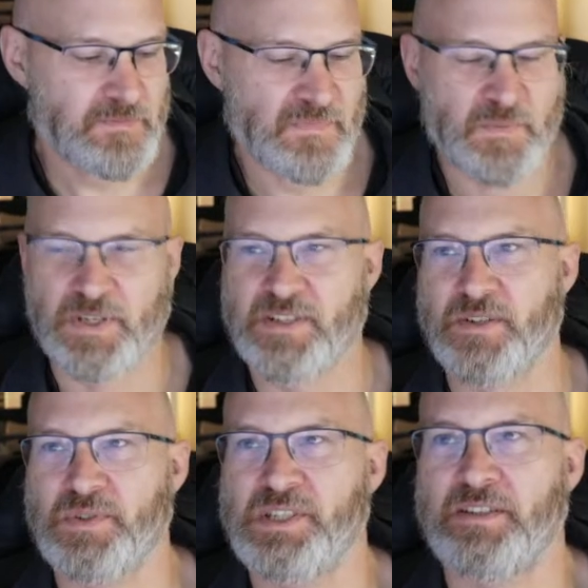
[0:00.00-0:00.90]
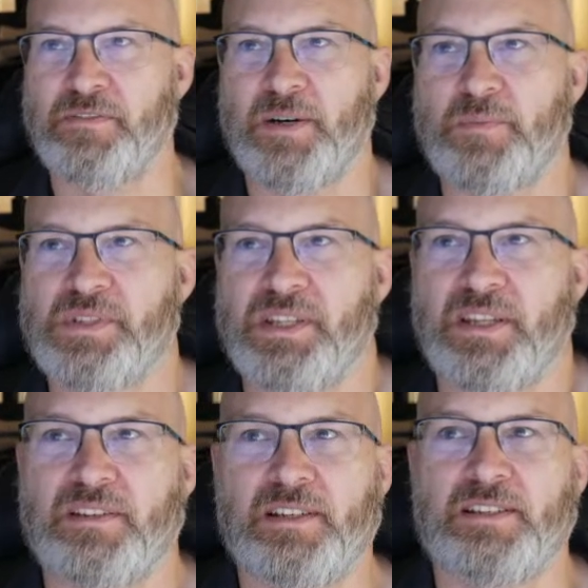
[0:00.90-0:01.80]
because I was sick of hubs that
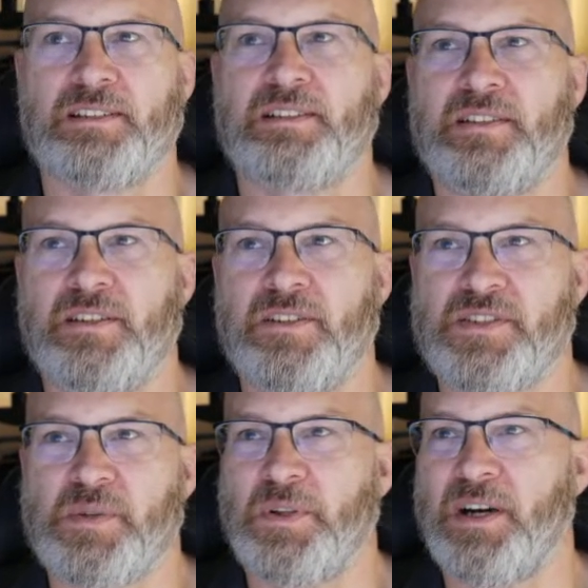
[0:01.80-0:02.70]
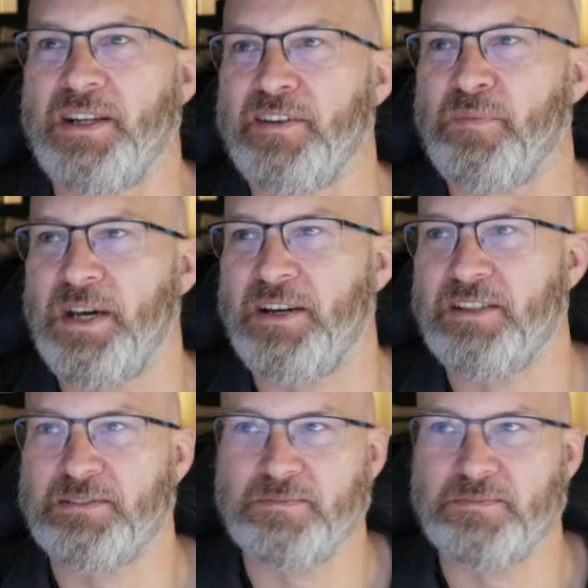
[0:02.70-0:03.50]
did not supply enough power.